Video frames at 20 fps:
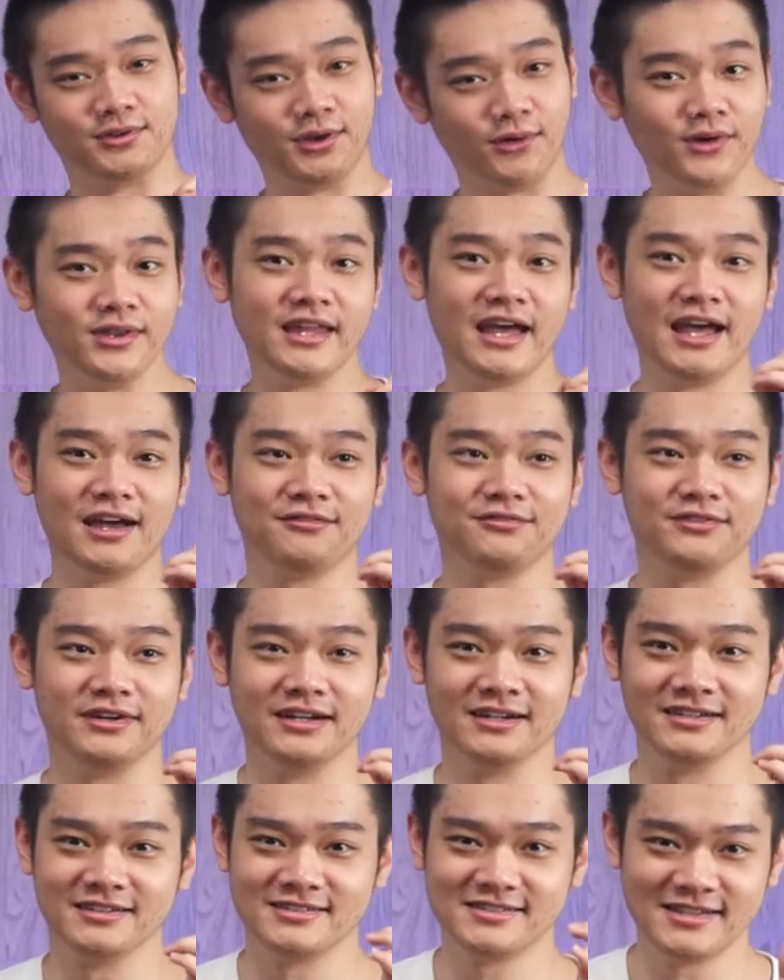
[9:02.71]
don't have
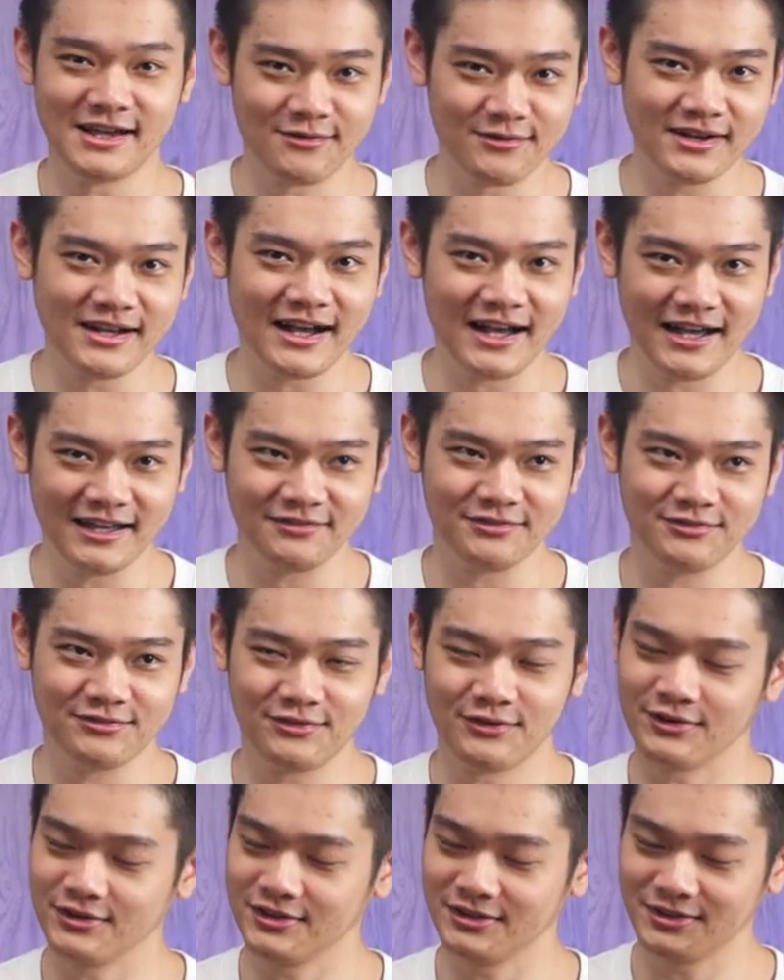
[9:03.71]
a sound card
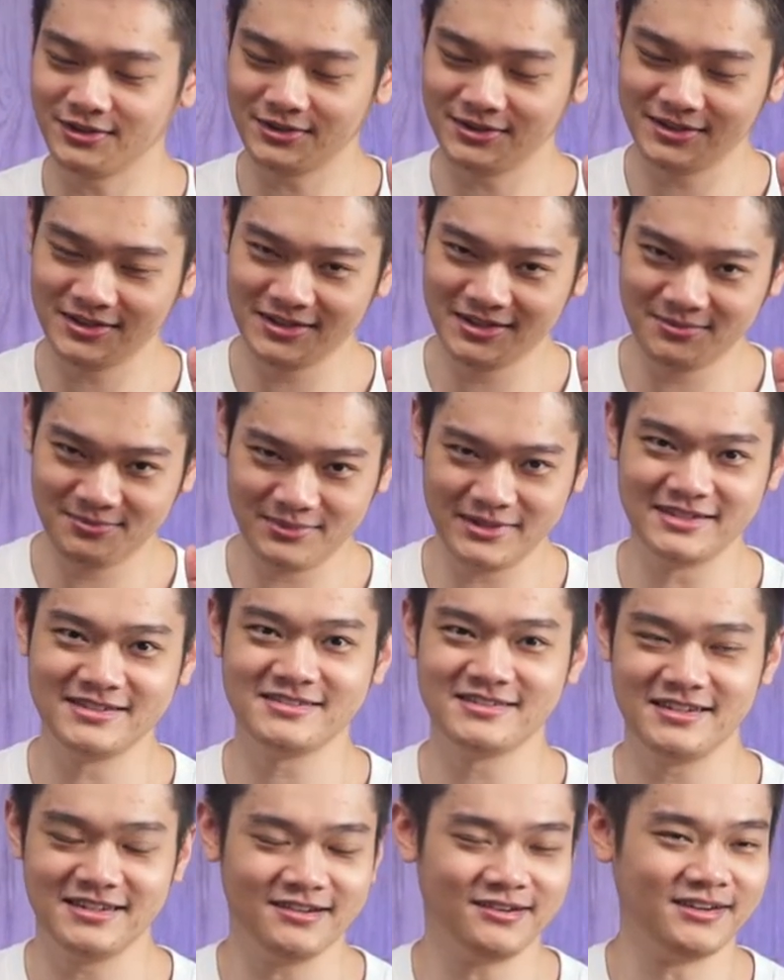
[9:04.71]
for your
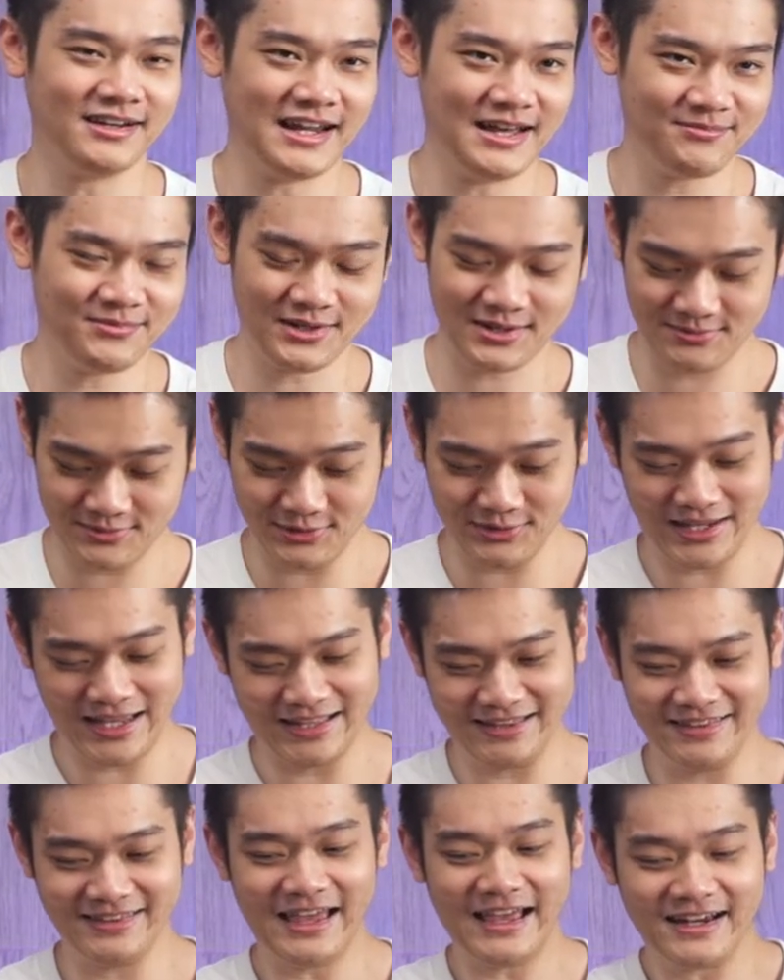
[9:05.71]
PC or laptop, you
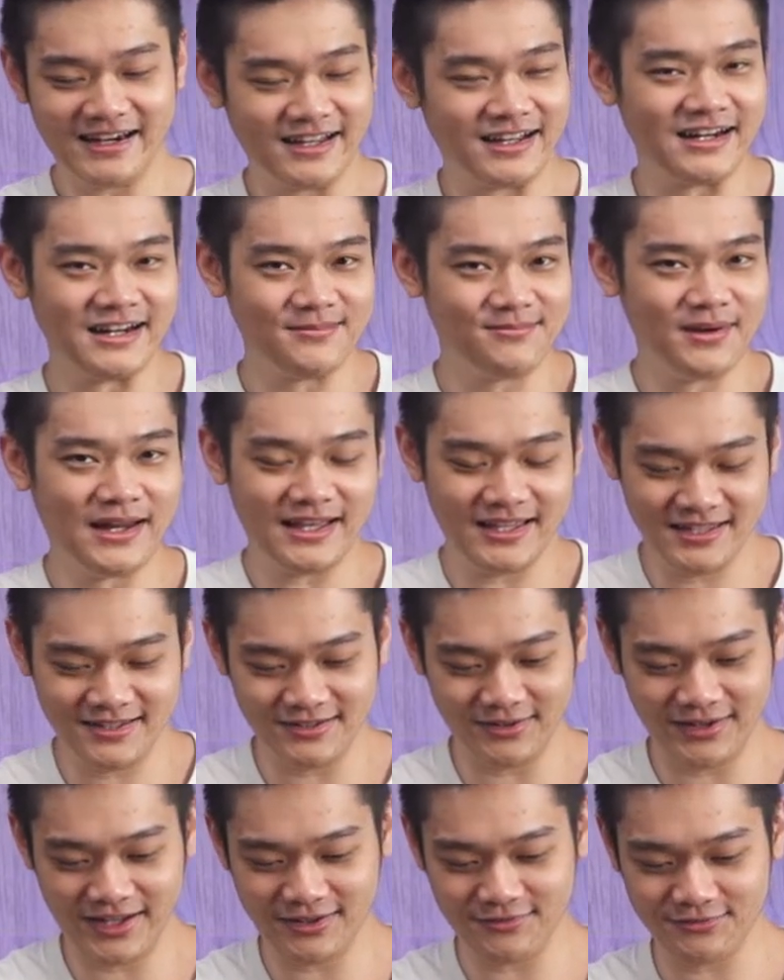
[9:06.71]
can technically plug
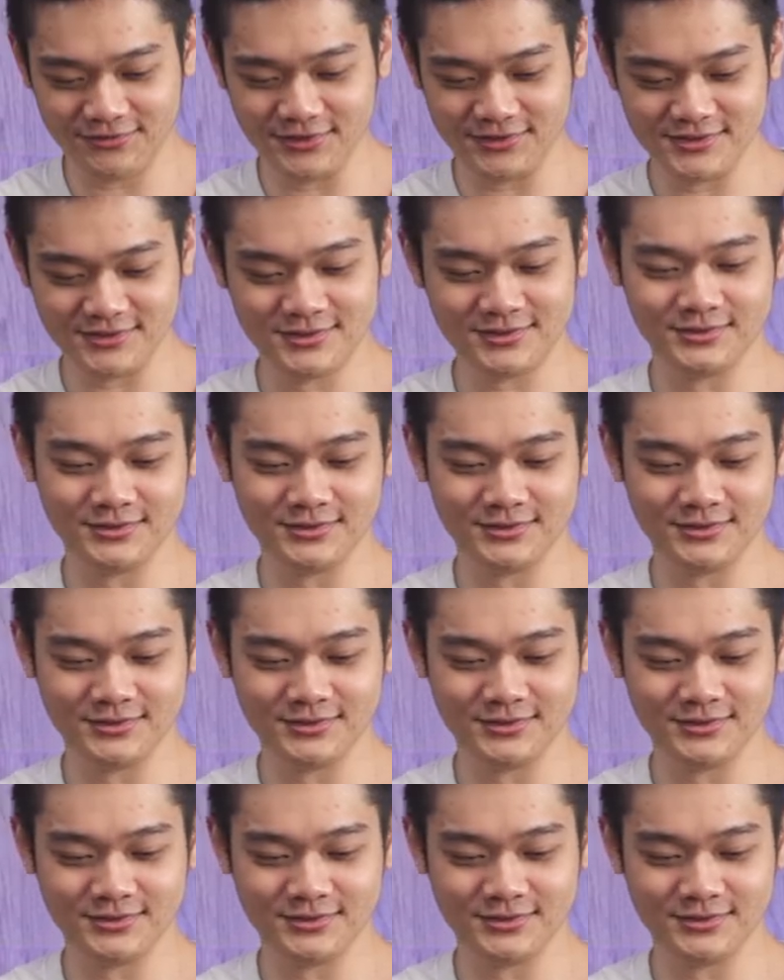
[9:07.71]
in your headphones